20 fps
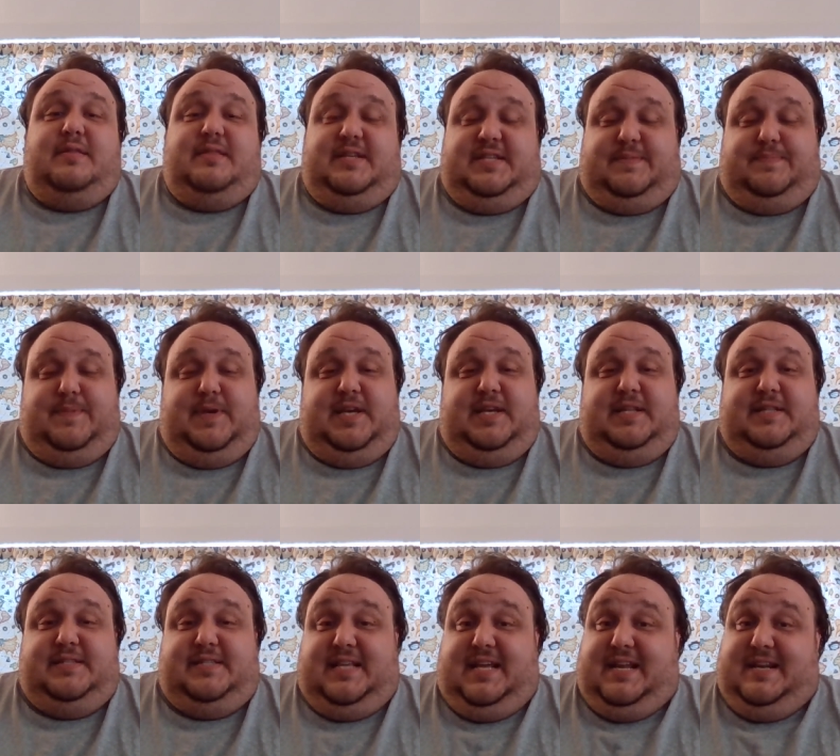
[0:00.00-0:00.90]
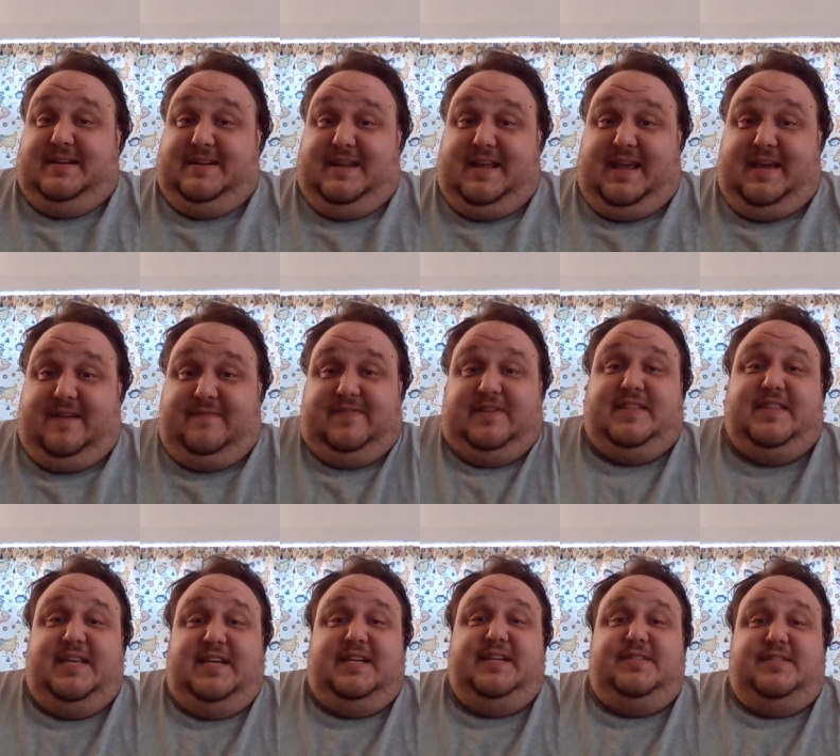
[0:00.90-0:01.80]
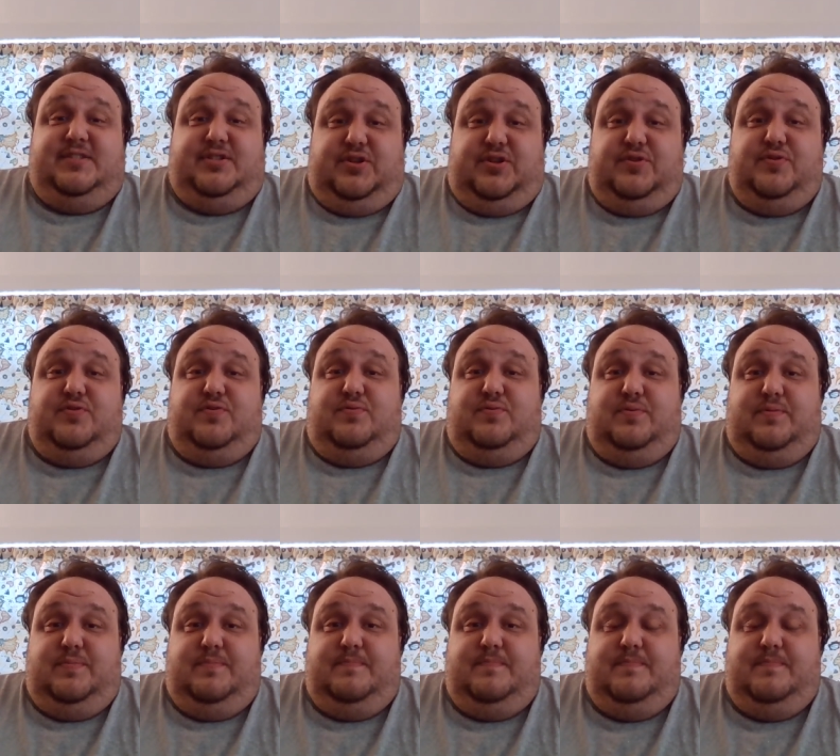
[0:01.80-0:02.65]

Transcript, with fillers: This means that everything is due